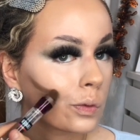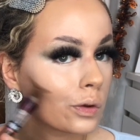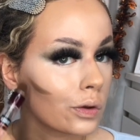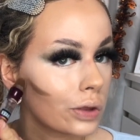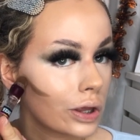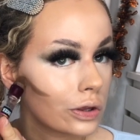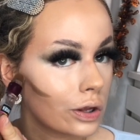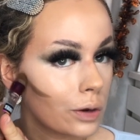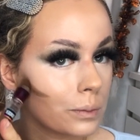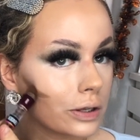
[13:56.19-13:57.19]
because they're still
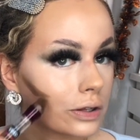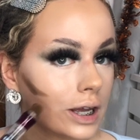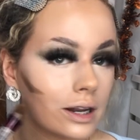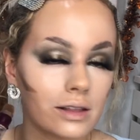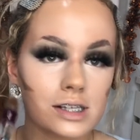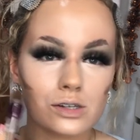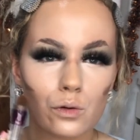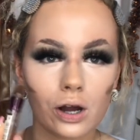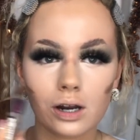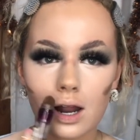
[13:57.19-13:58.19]
on my skin and they're still
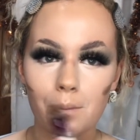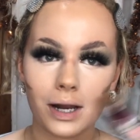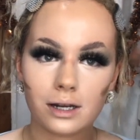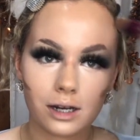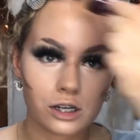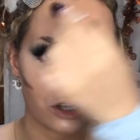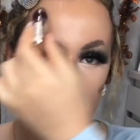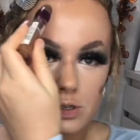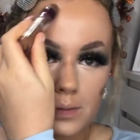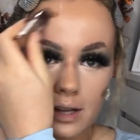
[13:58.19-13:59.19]
kind of like blending because I always
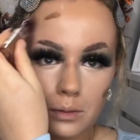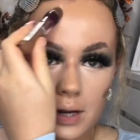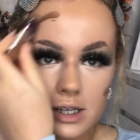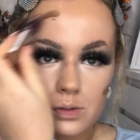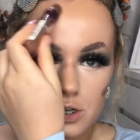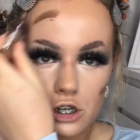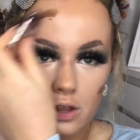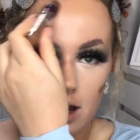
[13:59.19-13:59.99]
blend them next to each other.